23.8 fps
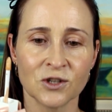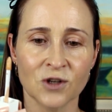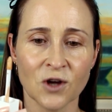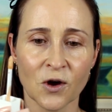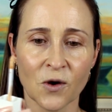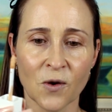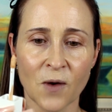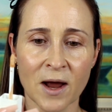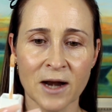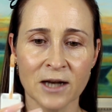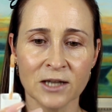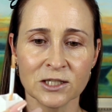
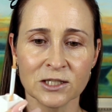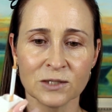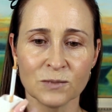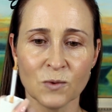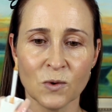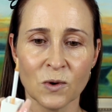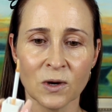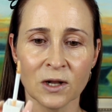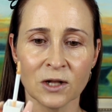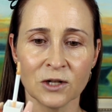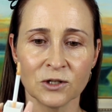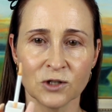got quite a
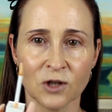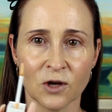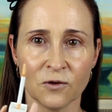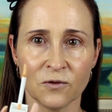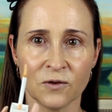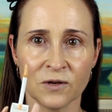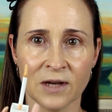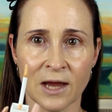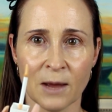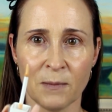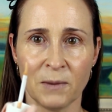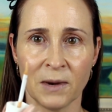small little doe
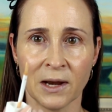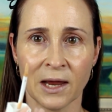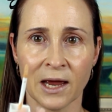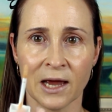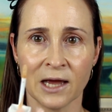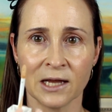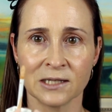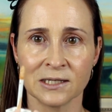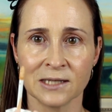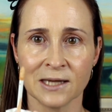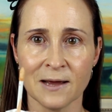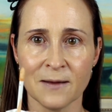foot
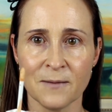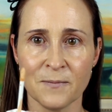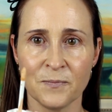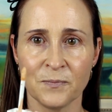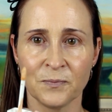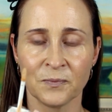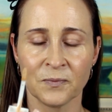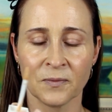applicator,